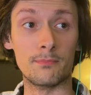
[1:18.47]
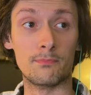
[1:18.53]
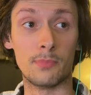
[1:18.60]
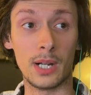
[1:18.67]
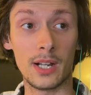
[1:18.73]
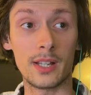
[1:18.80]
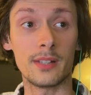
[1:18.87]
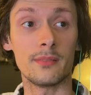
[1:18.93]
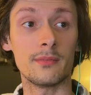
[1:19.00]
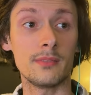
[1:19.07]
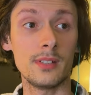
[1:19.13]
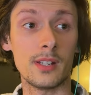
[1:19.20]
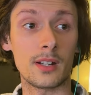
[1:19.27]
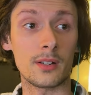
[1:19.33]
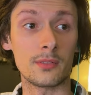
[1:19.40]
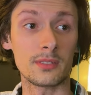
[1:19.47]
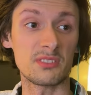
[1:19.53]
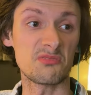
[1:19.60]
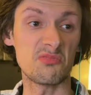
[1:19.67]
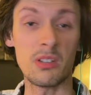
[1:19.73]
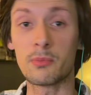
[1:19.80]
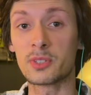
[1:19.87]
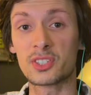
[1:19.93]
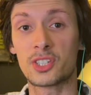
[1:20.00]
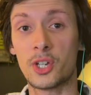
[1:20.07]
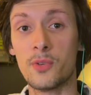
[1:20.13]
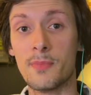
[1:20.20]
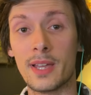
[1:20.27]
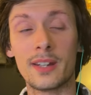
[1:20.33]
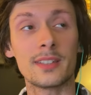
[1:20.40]
But, you know, it was
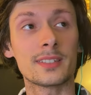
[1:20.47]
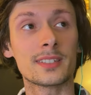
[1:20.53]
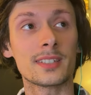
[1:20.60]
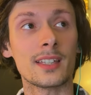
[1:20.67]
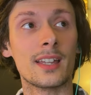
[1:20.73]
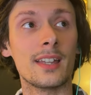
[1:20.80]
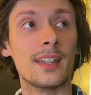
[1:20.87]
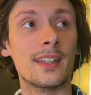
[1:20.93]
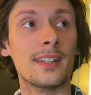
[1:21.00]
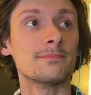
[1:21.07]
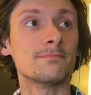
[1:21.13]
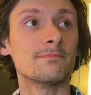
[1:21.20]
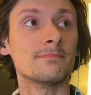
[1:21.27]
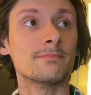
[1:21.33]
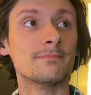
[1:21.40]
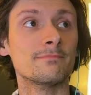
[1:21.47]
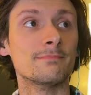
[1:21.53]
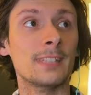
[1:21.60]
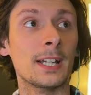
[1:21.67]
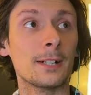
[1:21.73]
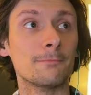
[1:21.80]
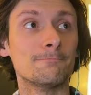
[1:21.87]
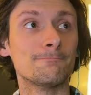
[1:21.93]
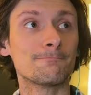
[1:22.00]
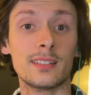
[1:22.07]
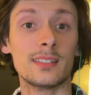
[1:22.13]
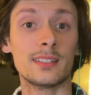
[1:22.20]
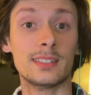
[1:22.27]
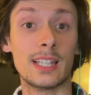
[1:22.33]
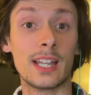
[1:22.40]
2 minutes and yeah,
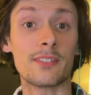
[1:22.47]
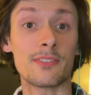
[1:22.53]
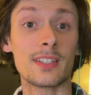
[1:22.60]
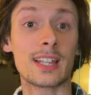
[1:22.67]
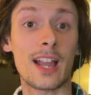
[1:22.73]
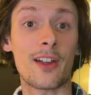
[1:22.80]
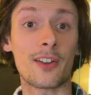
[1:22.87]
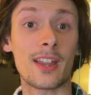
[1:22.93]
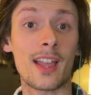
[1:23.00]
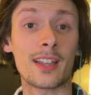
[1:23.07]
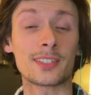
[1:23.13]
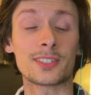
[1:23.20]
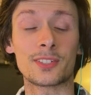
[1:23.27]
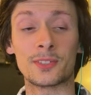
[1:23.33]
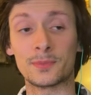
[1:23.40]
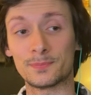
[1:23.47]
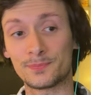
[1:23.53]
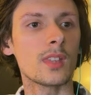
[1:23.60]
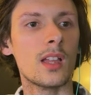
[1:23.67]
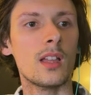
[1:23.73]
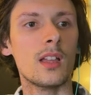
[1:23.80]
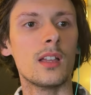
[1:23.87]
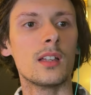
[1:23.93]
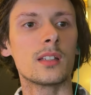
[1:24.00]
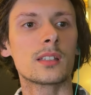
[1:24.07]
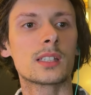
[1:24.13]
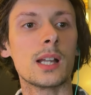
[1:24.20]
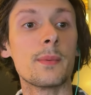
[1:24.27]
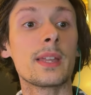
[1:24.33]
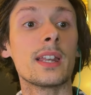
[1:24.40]
definitely Ari Aster.
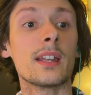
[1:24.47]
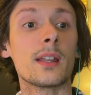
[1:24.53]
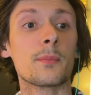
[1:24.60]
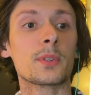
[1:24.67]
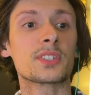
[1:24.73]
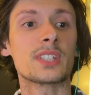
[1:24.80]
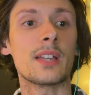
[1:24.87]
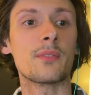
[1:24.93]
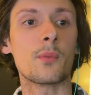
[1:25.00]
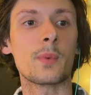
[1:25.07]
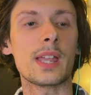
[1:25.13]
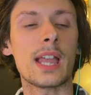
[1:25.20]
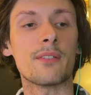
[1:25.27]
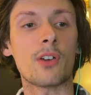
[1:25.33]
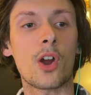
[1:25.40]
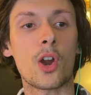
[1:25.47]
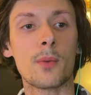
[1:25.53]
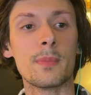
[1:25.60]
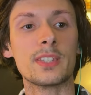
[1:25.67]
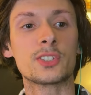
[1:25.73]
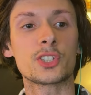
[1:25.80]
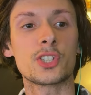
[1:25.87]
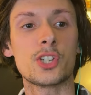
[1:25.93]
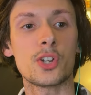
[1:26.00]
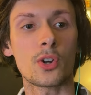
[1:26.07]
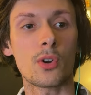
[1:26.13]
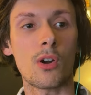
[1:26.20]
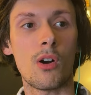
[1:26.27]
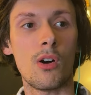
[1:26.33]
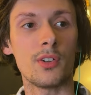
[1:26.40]
Coming in at number seven, we have Herman's
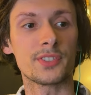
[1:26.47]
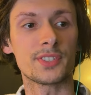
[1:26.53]
Cure-All